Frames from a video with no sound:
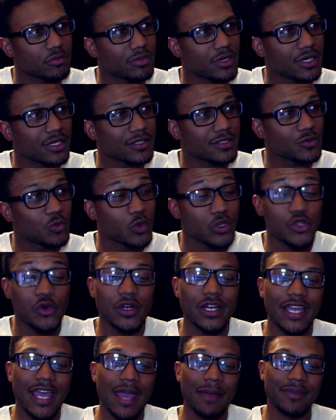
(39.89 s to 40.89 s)
but we're
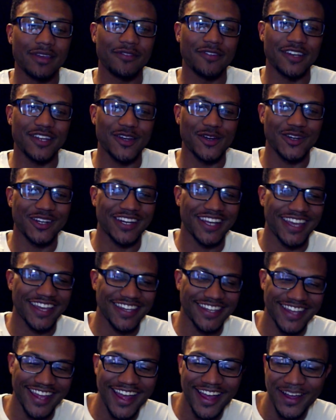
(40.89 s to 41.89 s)
doing a gaming video
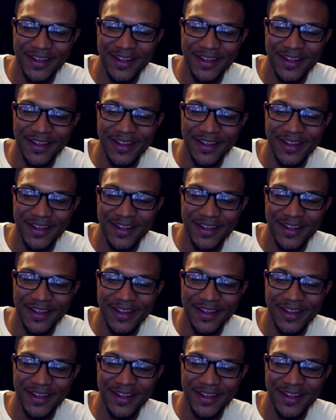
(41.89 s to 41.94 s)
today.